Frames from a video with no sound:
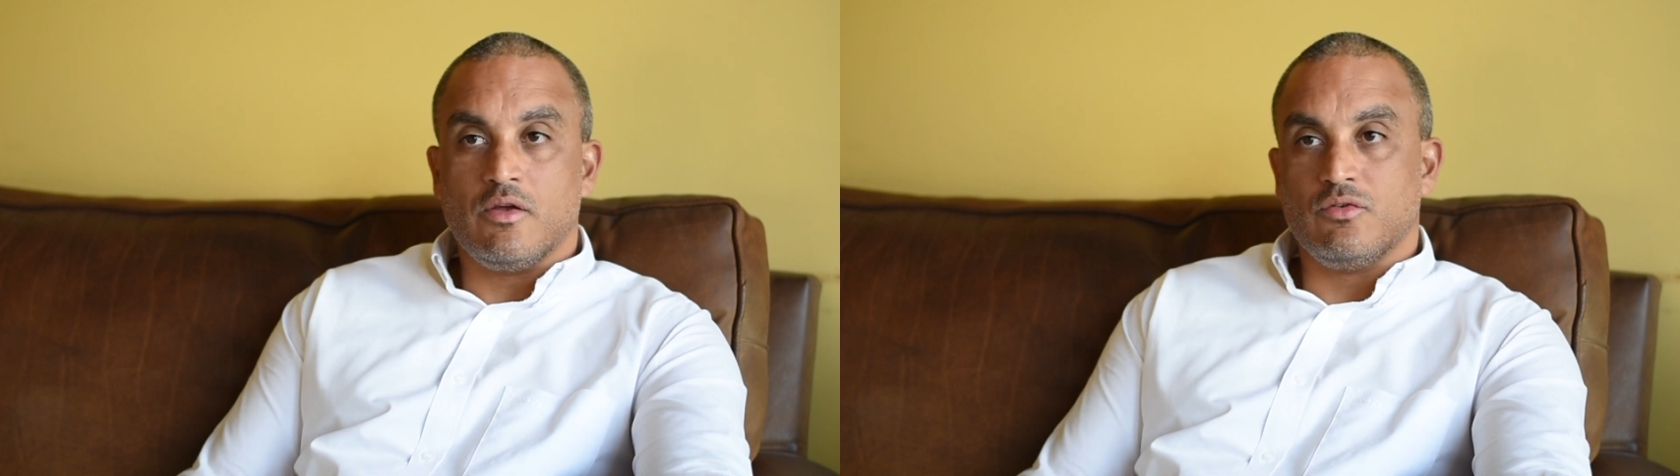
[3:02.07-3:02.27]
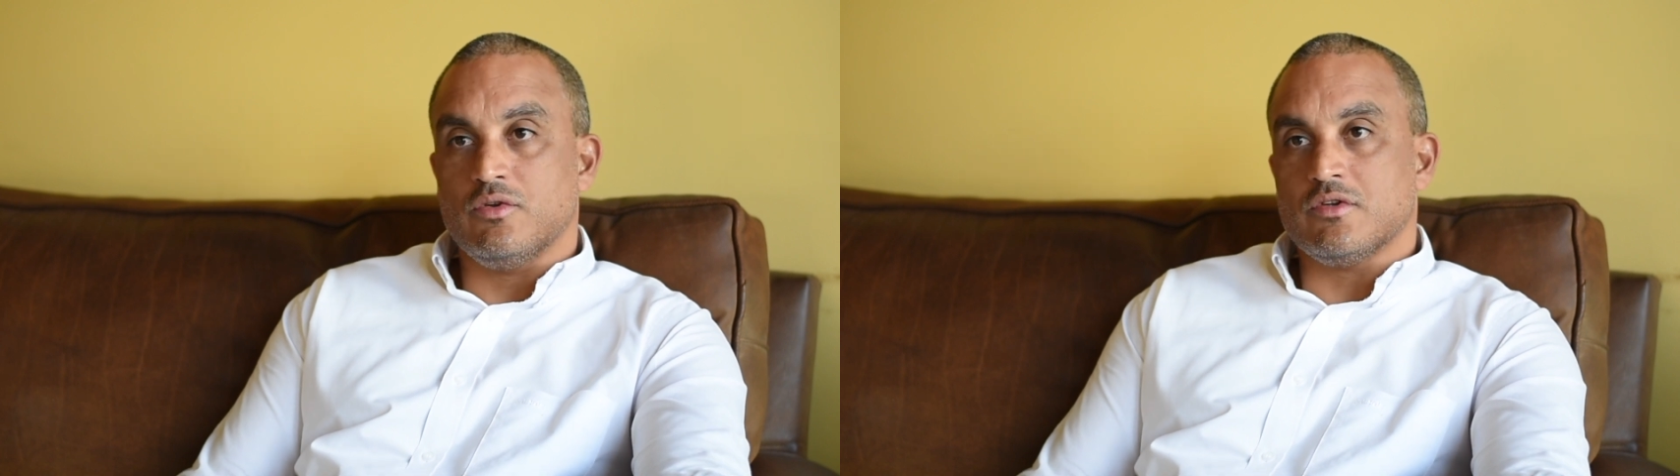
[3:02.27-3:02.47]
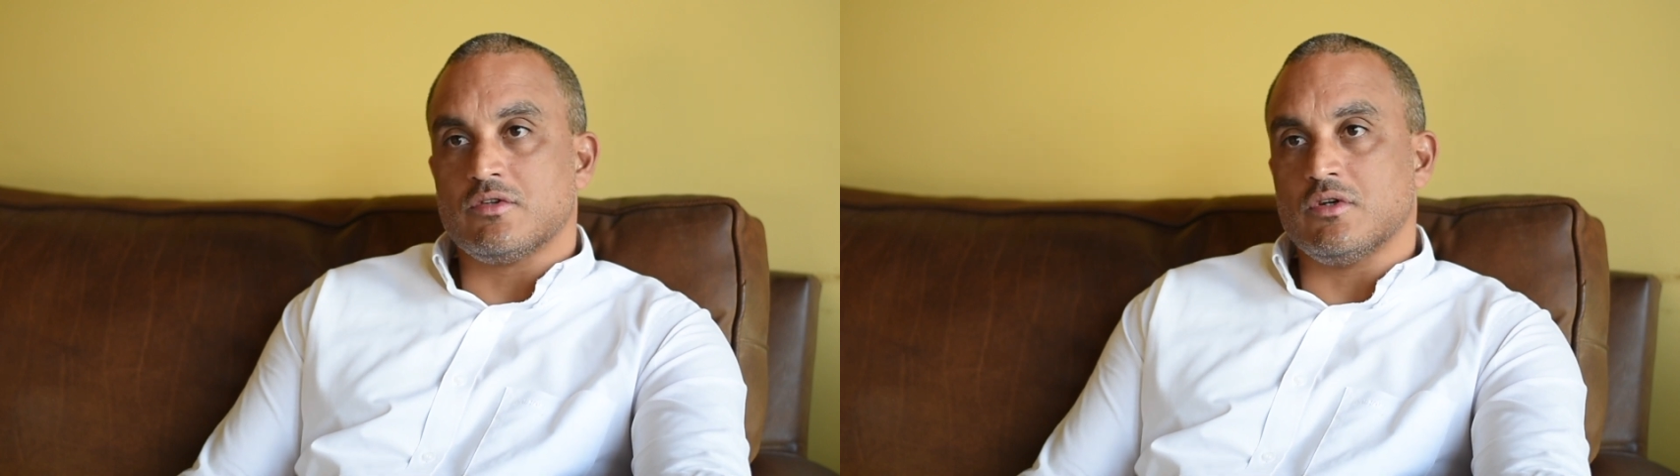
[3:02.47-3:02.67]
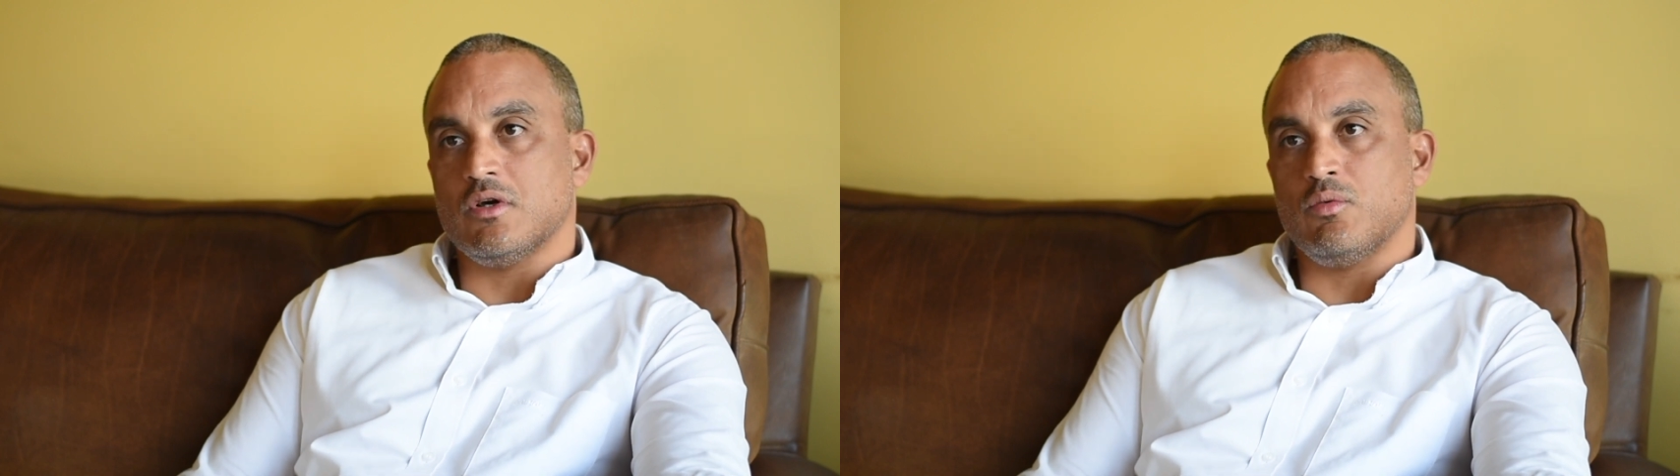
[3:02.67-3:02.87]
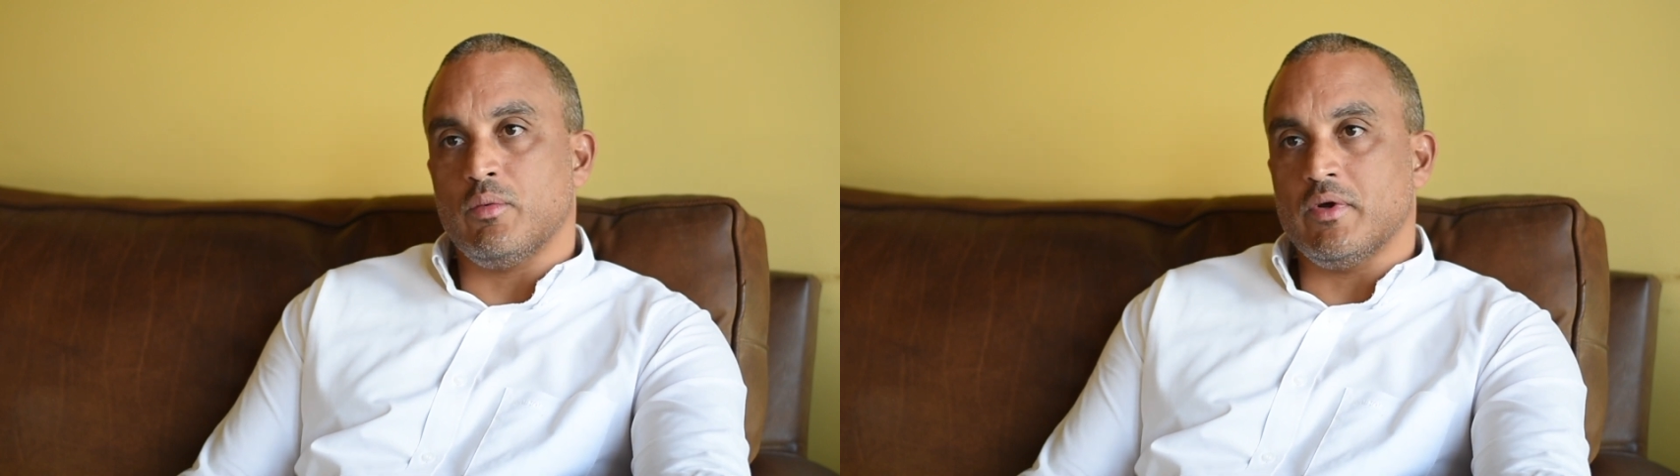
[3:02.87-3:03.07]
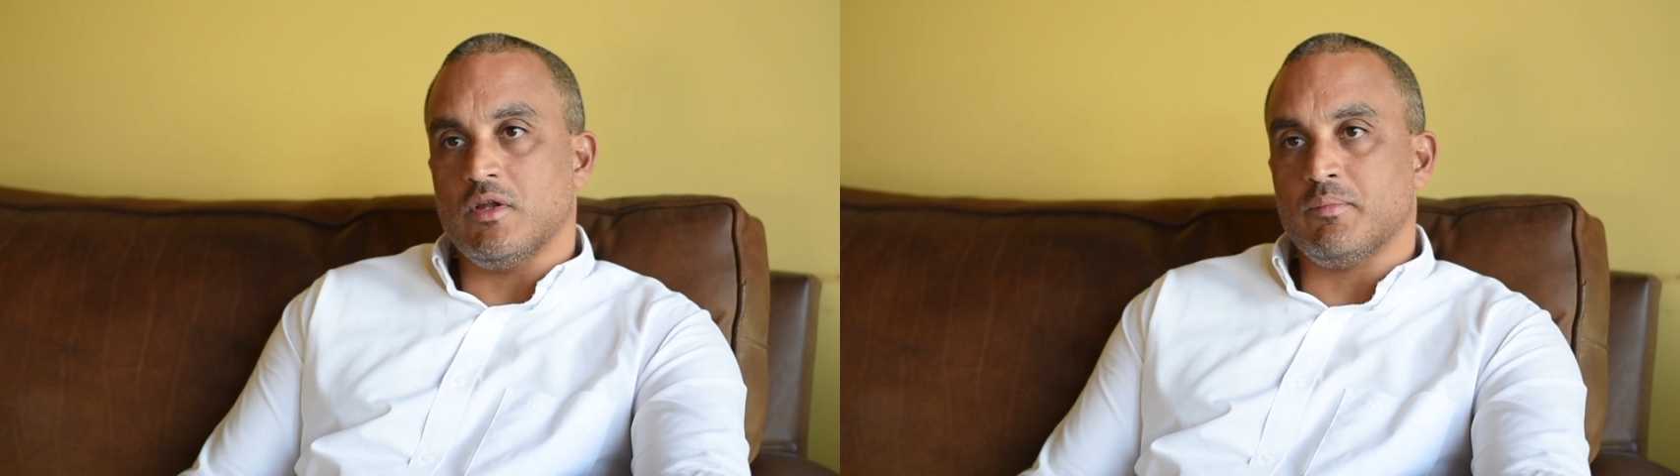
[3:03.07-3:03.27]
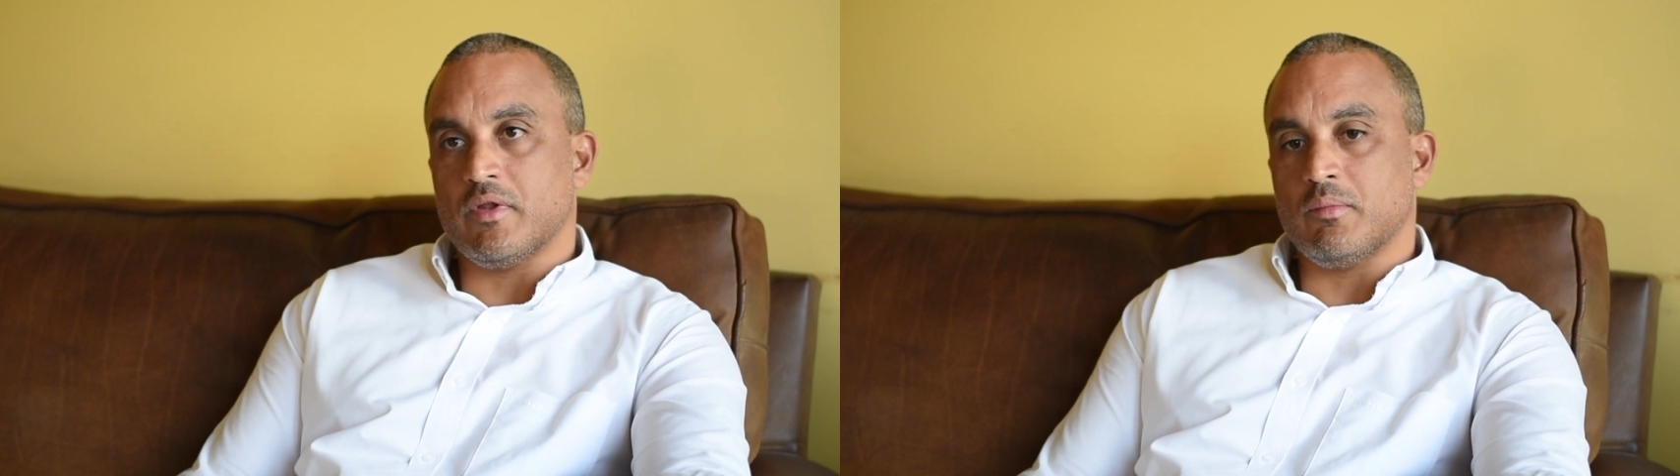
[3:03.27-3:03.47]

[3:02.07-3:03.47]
As soon as we were hit by the